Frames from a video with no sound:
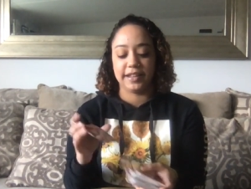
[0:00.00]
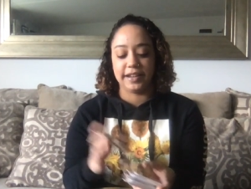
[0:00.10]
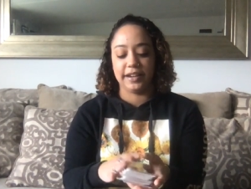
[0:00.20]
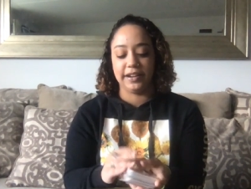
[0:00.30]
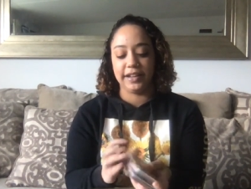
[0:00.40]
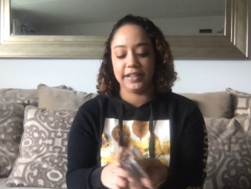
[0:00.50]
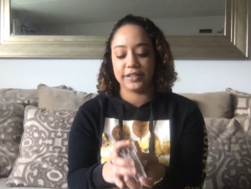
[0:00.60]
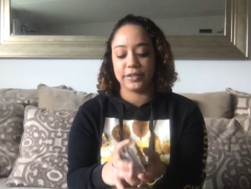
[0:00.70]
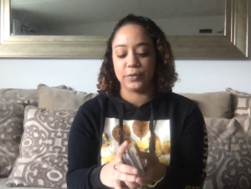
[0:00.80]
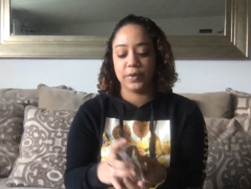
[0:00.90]
All right,
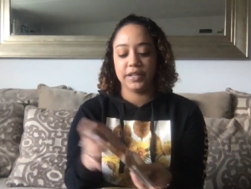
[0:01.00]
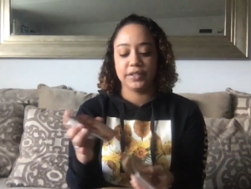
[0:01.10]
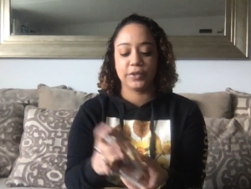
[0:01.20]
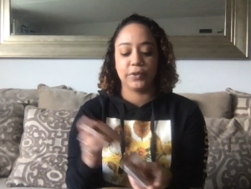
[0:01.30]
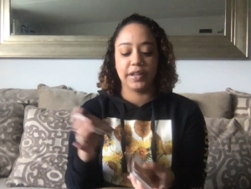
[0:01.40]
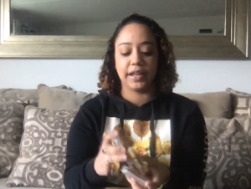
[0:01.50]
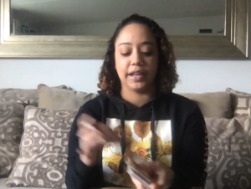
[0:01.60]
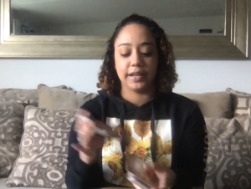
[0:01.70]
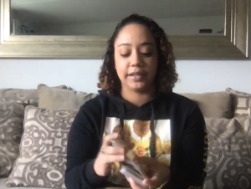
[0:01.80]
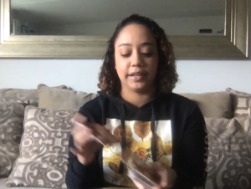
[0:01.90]
so what is going
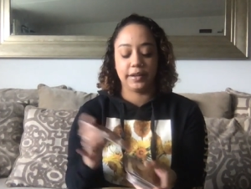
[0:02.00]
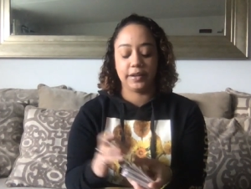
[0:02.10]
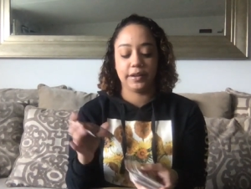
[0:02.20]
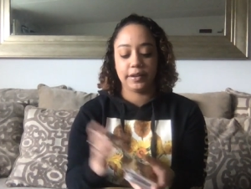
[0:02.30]
on here?